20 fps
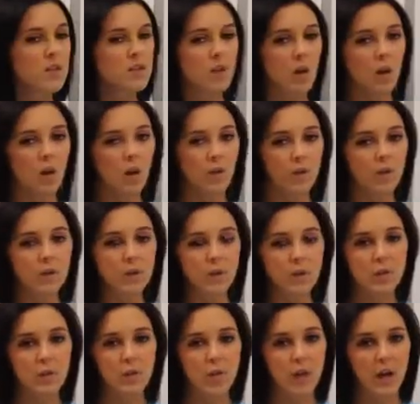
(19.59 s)
So
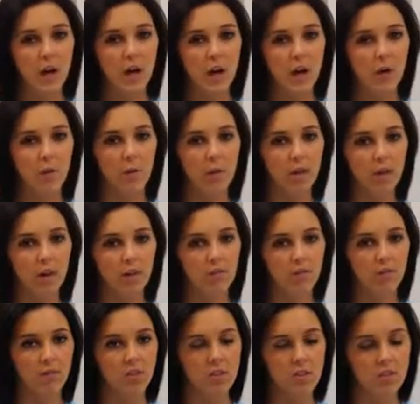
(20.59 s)
first, really quick, I will give
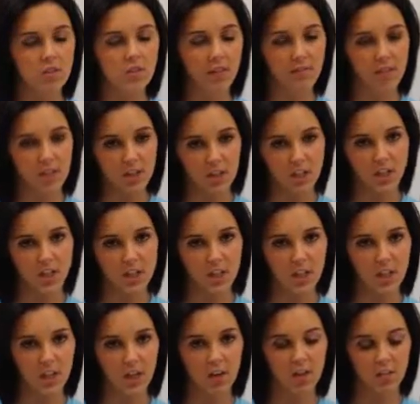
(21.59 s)
the
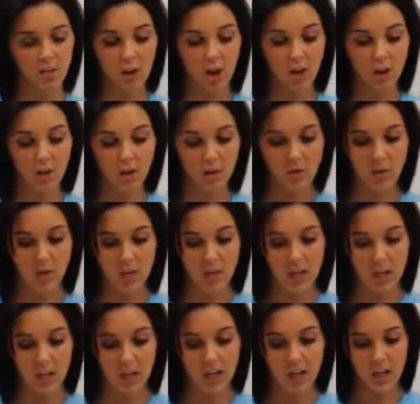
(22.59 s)
definition of
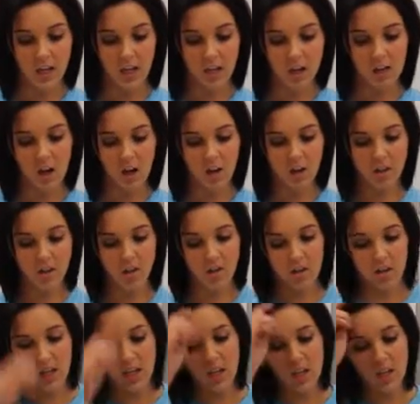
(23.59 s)
continuity. And
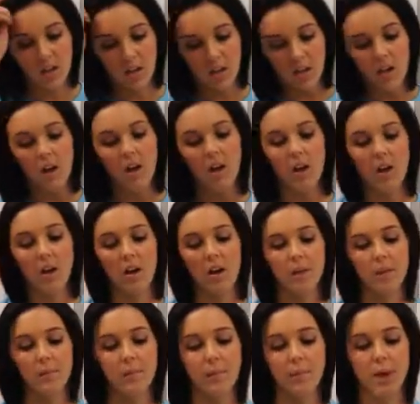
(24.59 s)
continuity,
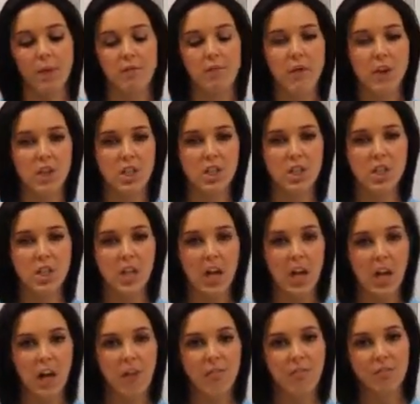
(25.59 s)
a function
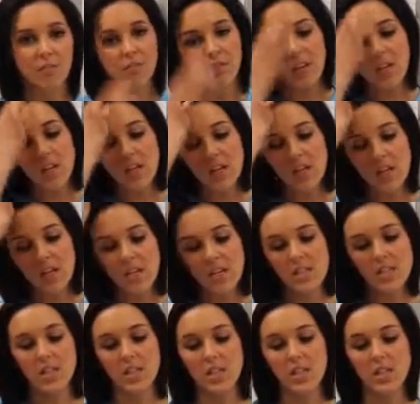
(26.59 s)
f
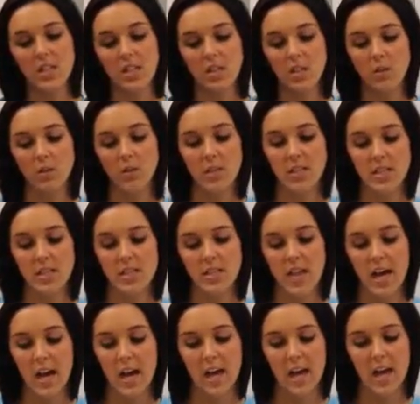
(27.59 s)
is continuous
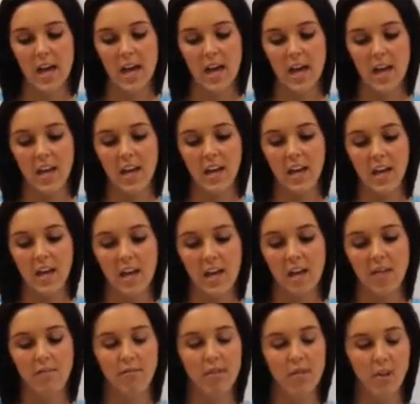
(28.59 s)
at a
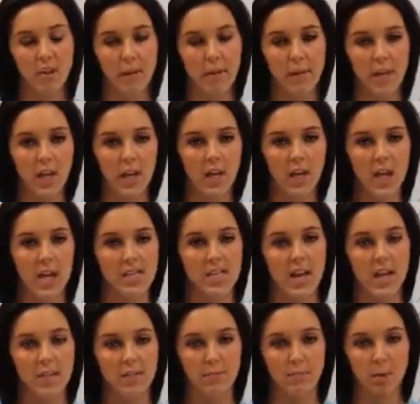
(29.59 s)
if the limit as
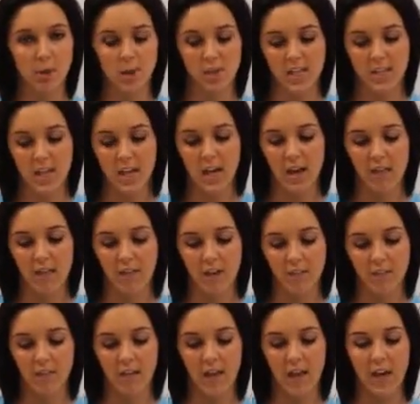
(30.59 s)
x approaches a of
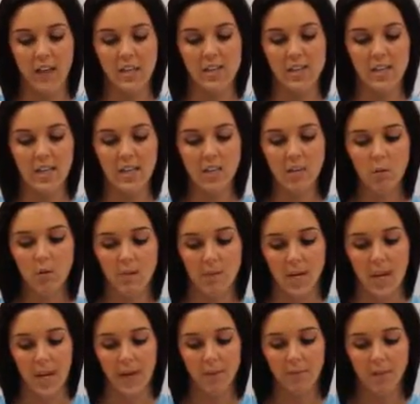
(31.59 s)
f of x equals
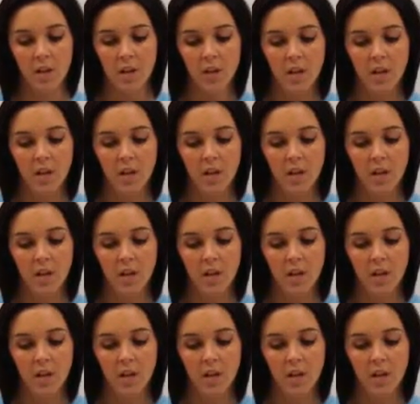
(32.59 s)
a.